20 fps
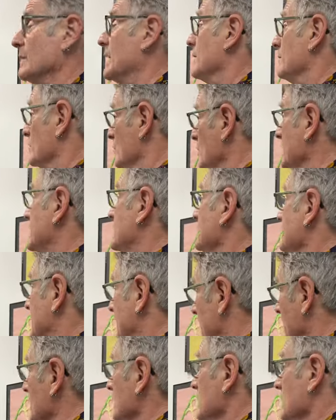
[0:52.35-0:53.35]
Maybe we can
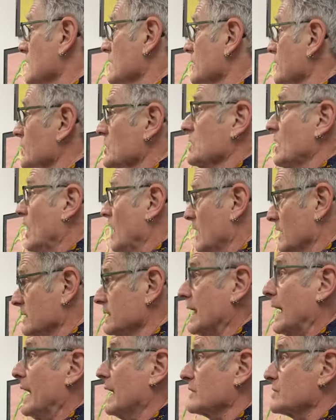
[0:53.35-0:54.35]
get a little of the
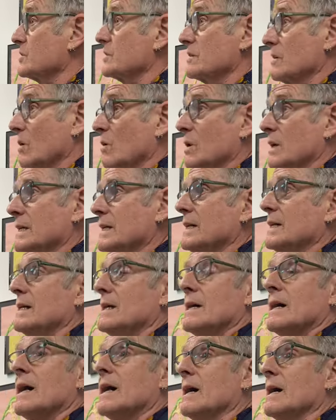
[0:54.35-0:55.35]
garden action going.
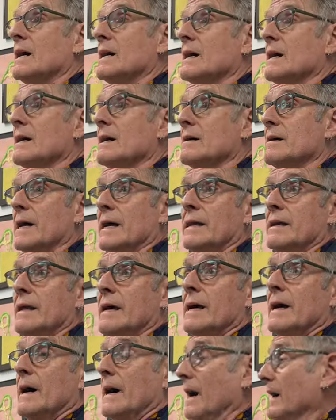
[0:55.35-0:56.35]
Uh, and
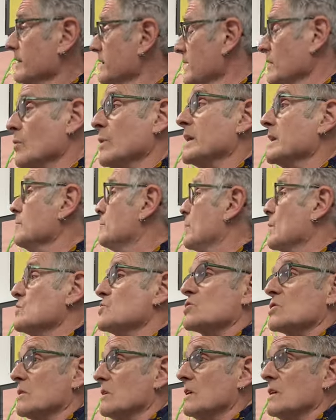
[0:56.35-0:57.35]
I think we can
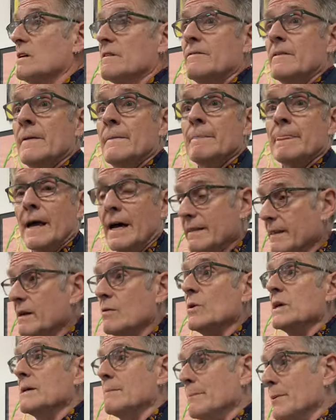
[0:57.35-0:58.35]
preserve. I
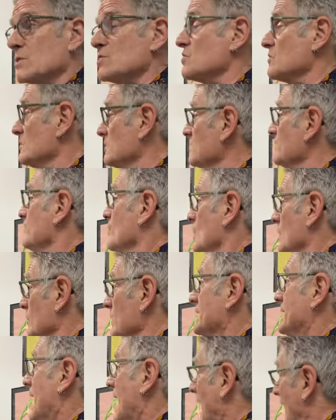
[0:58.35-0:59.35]
think we can preserve what
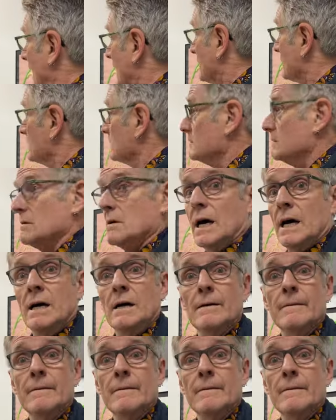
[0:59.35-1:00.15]
we got. Huh?